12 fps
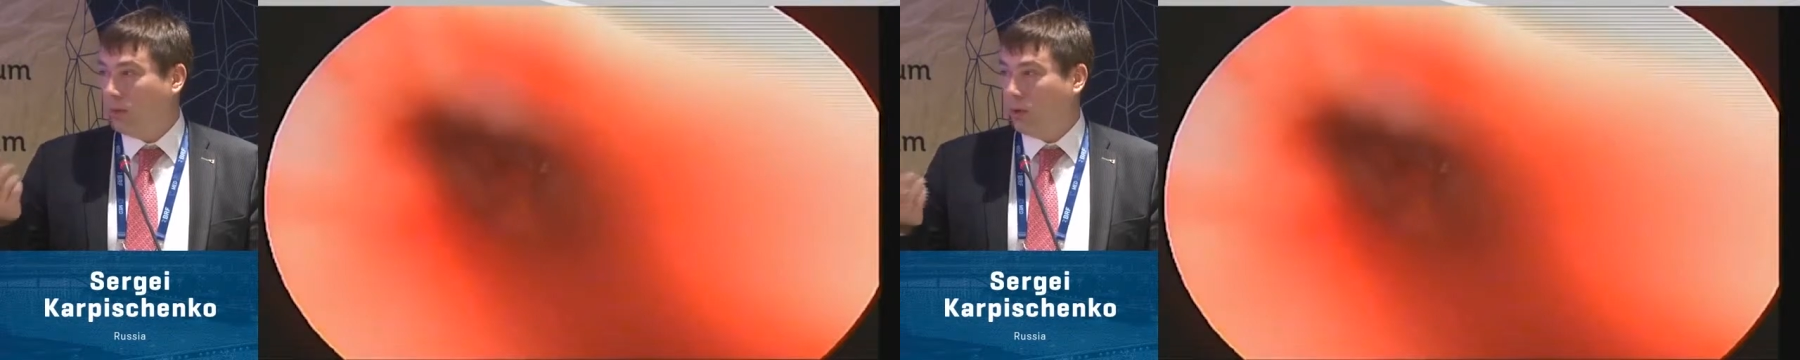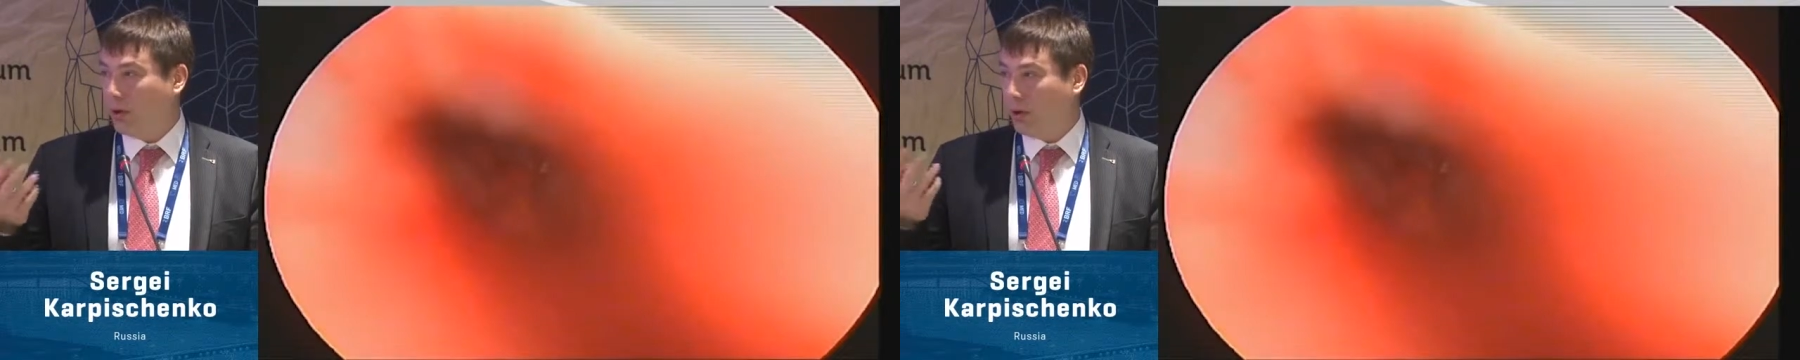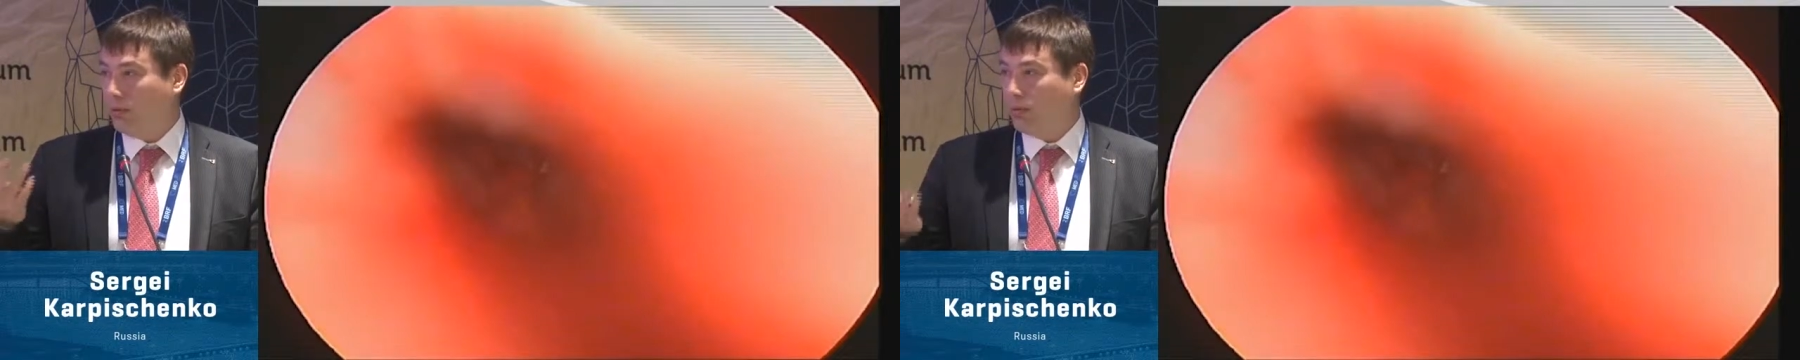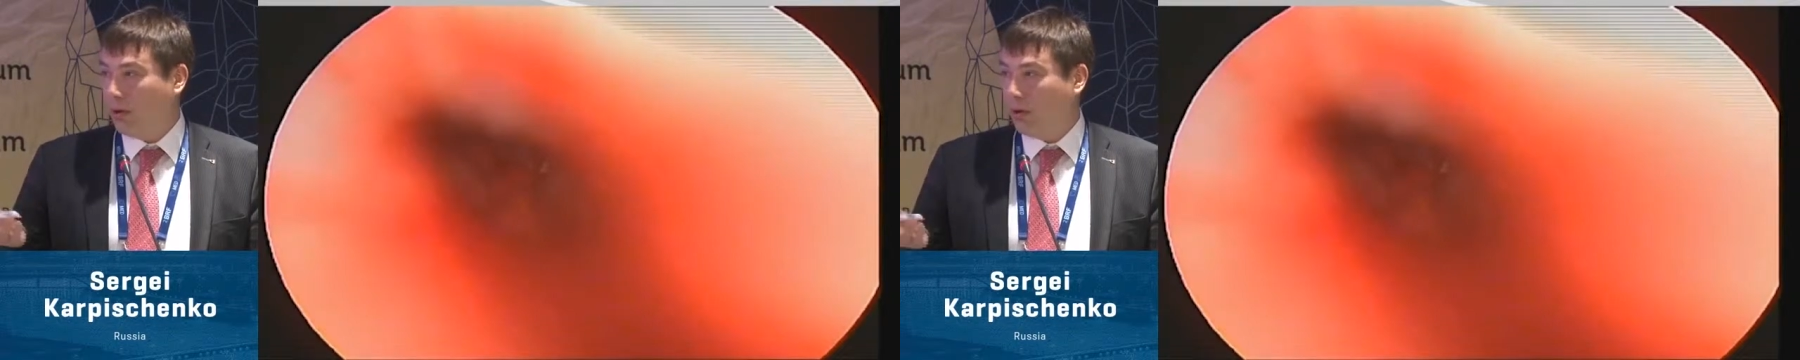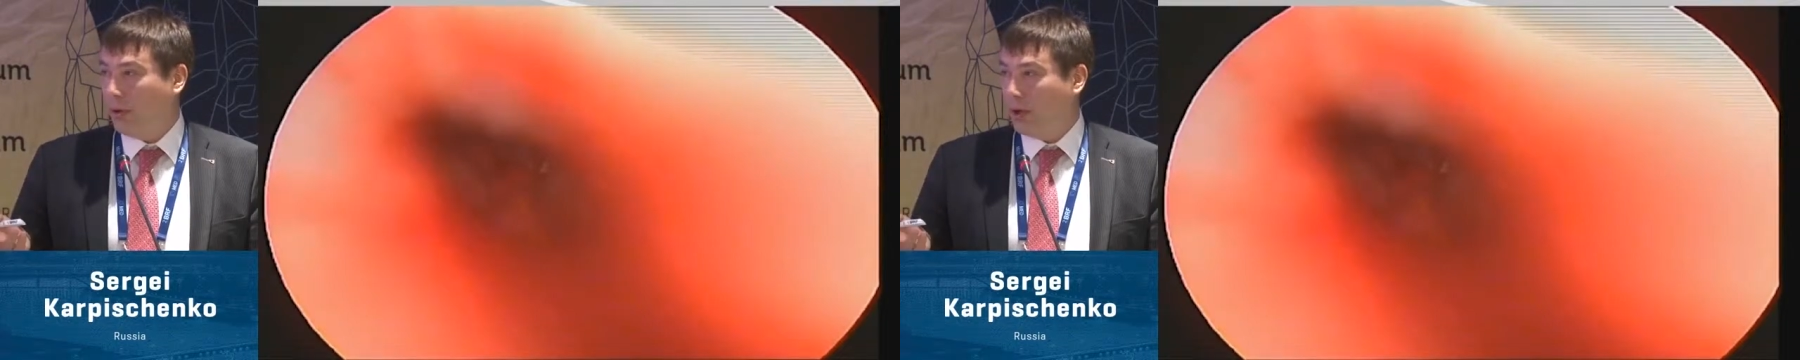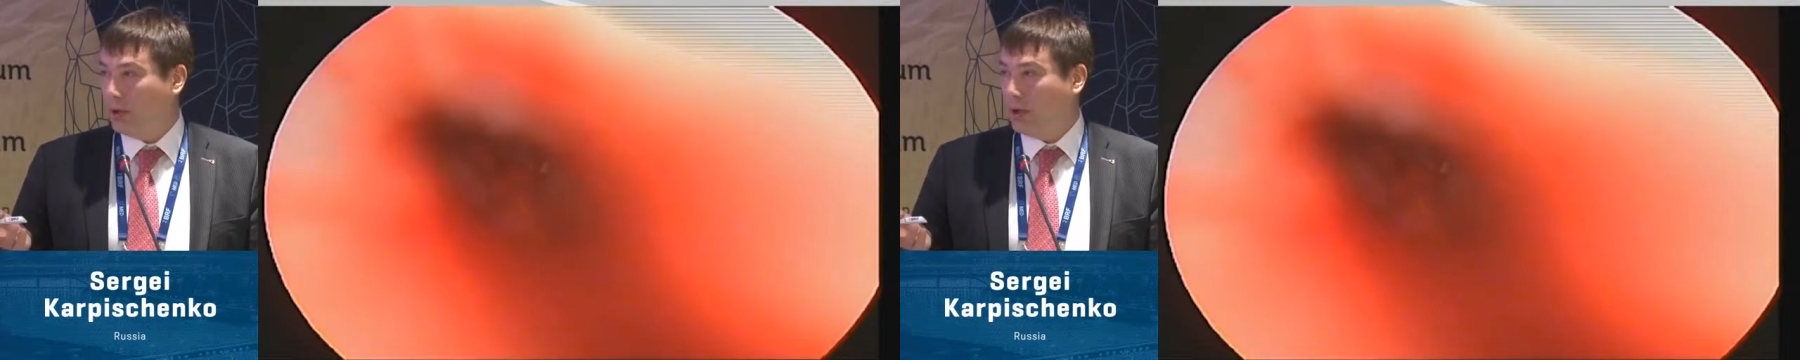point for
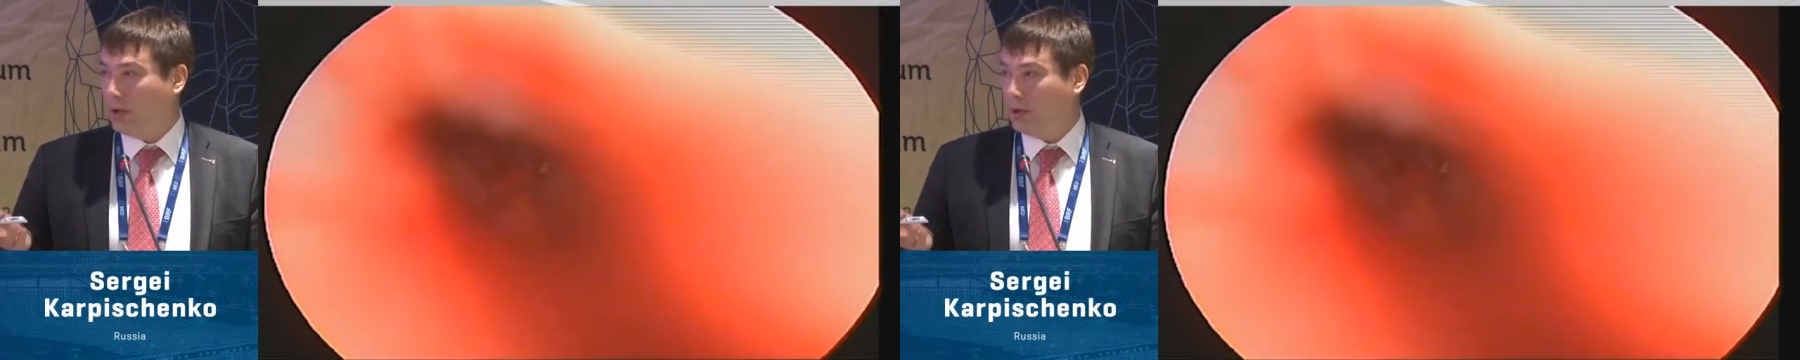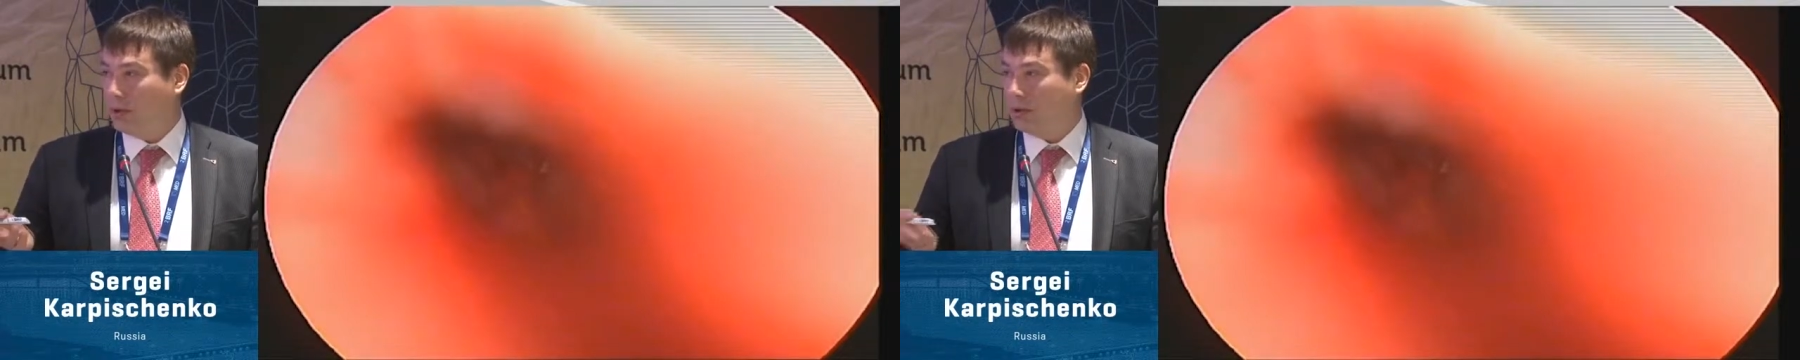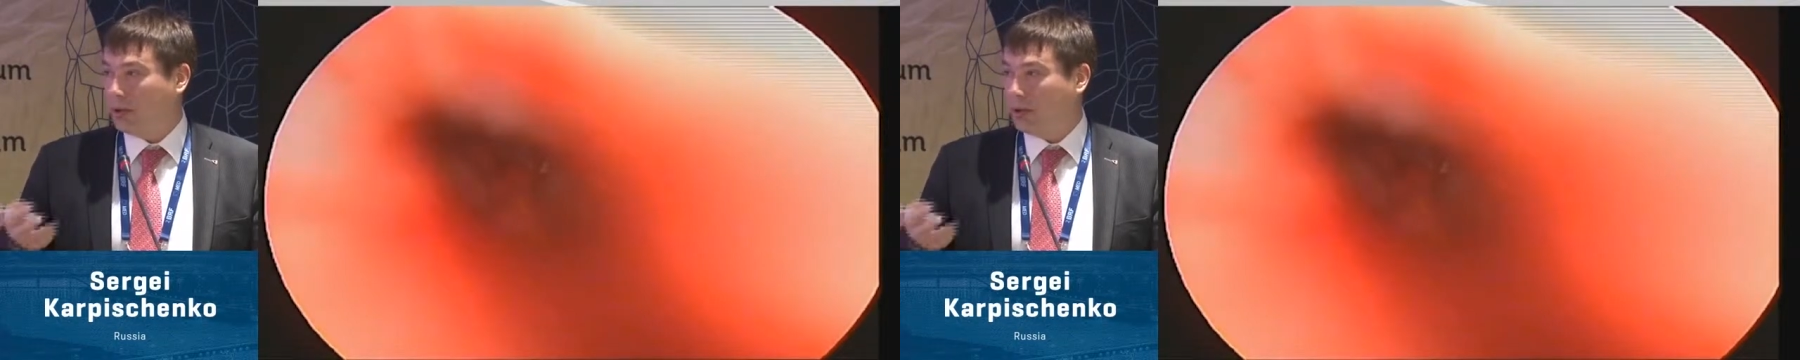orientation.